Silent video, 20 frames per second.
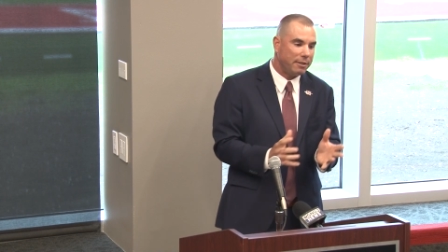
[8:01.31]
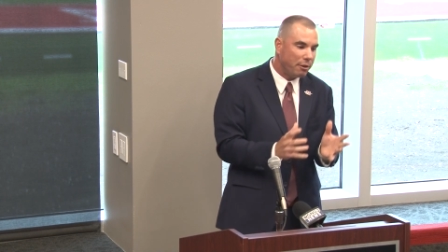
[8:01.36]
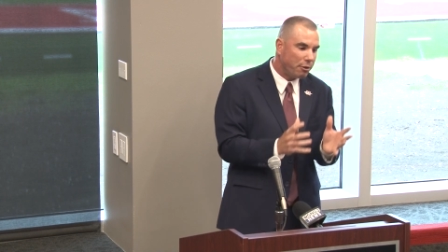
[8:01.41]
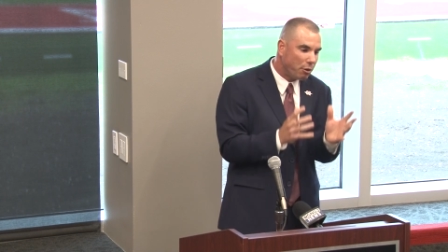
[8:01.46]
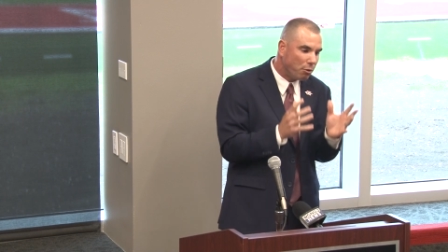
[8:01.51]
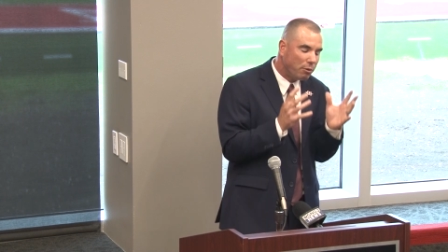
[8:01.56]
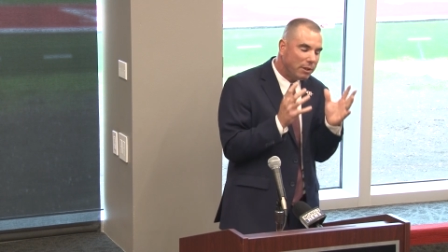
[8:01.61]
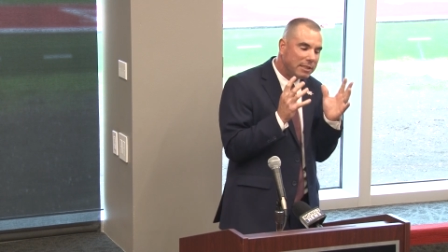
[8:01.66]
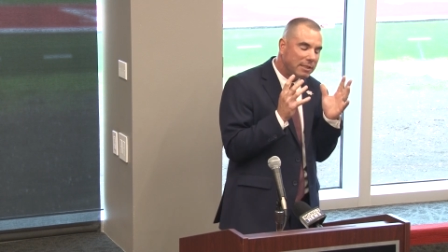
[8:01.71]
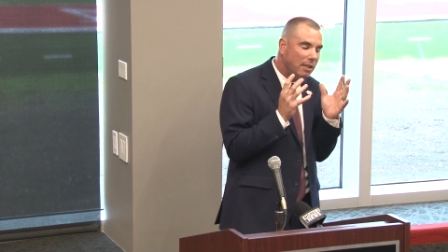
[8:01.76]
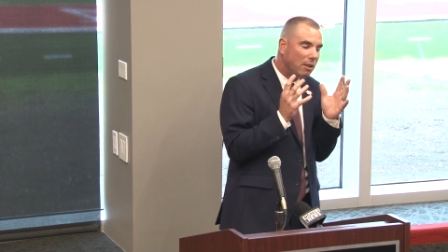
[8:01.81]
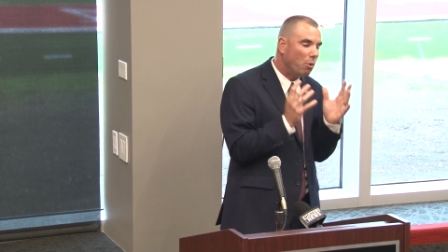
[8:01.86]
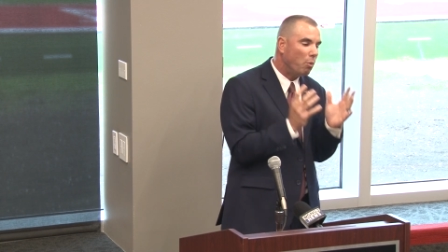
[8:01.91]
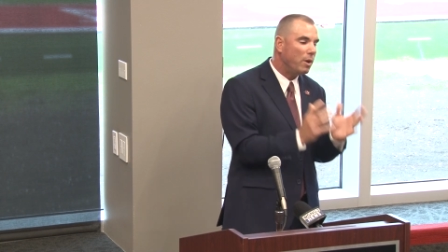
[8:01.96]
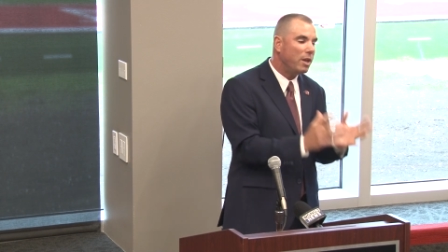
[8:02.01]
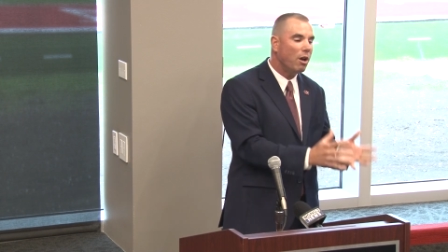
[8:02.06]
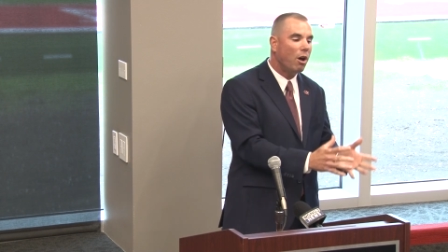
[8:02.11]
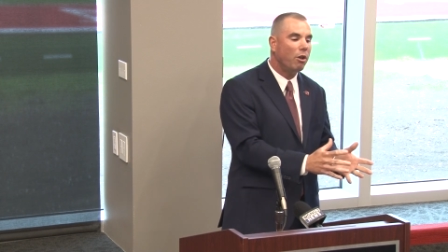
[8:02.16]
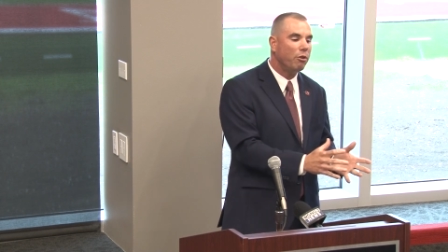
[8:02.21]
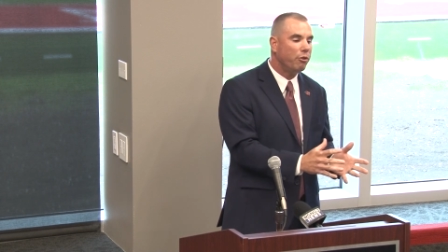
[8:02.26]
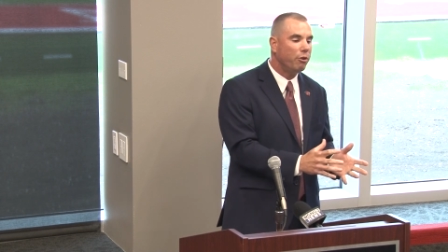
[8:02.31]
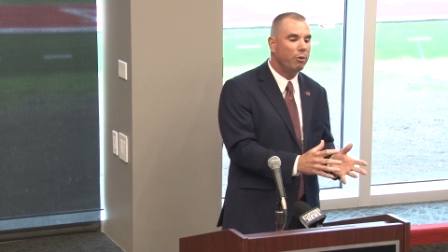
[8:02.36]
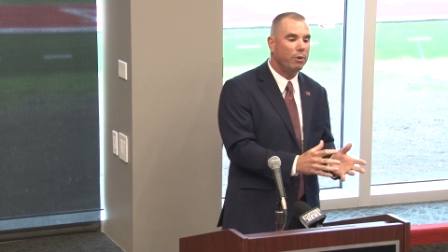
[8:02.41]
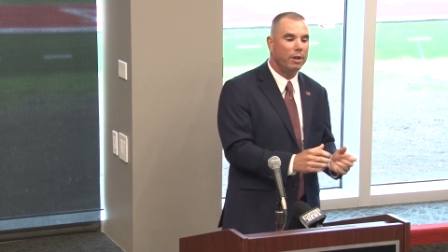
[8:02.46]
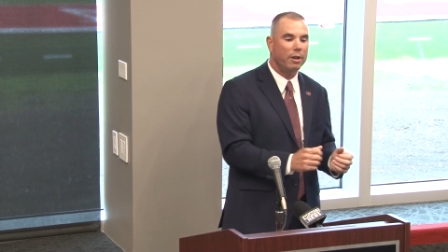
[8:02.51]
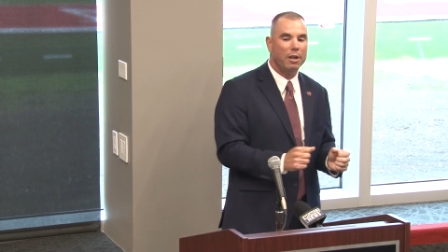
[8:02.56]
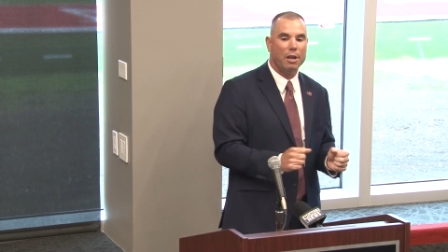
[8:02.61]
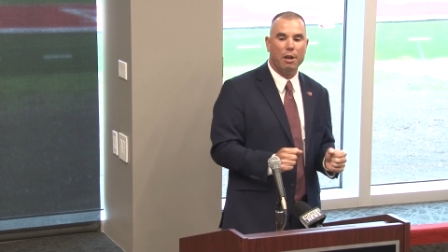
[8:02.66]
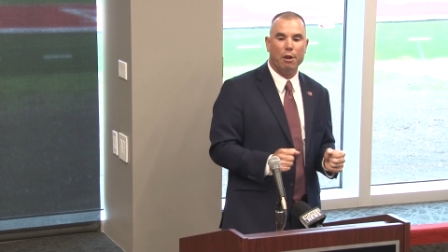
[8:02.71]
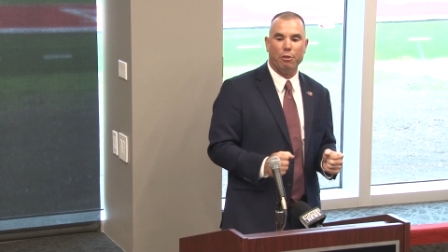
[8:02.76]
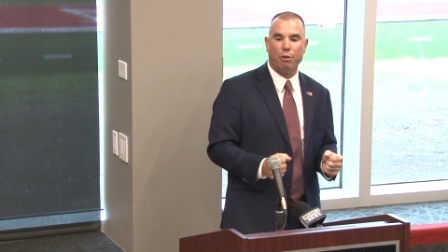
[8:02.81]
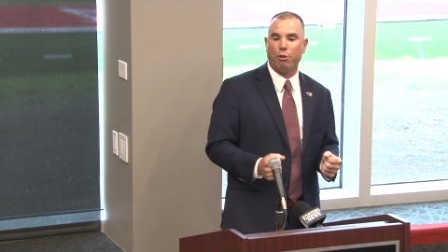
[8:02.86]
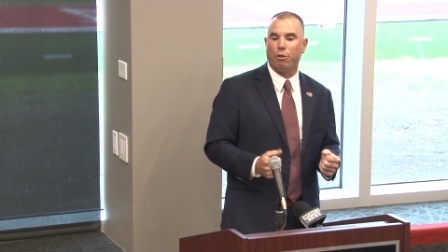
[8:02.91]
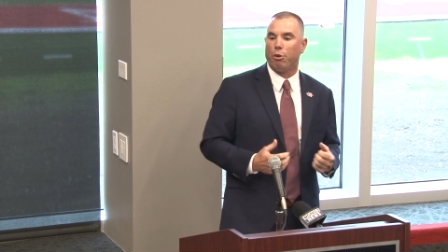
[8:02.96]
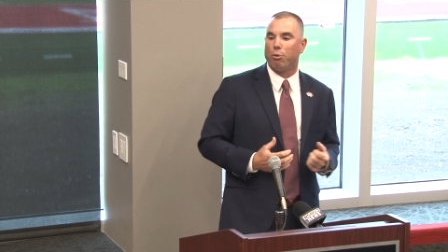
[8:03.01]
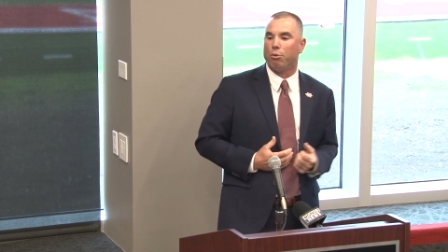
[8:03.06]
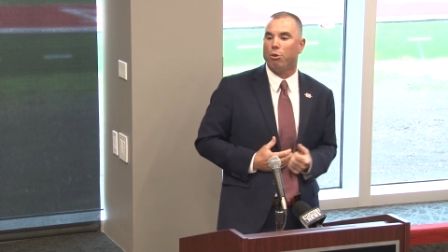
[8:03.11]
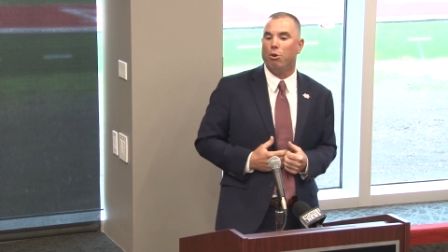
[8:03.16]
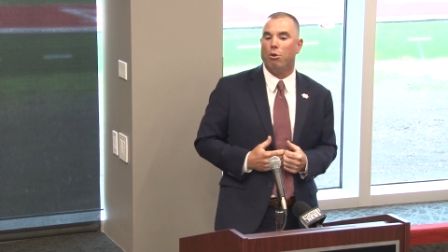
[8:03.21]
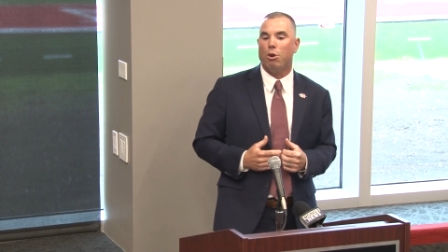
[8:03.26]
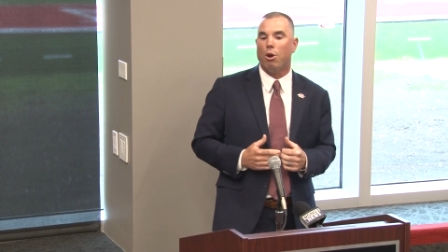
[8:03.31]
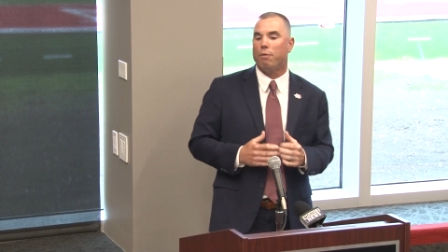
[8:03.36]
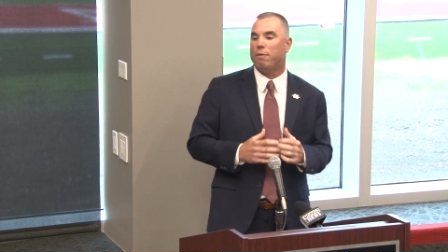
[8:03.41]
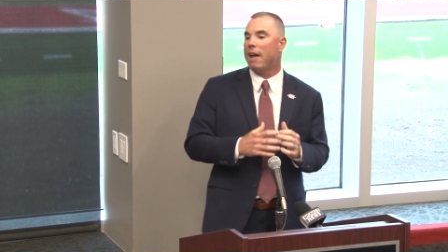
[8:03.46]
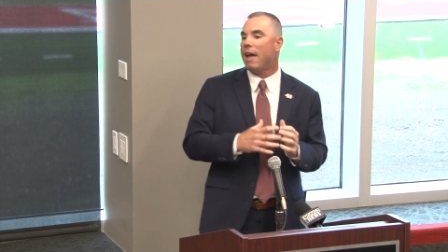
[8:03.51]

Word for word: They're the reason that we all do it. They're the root of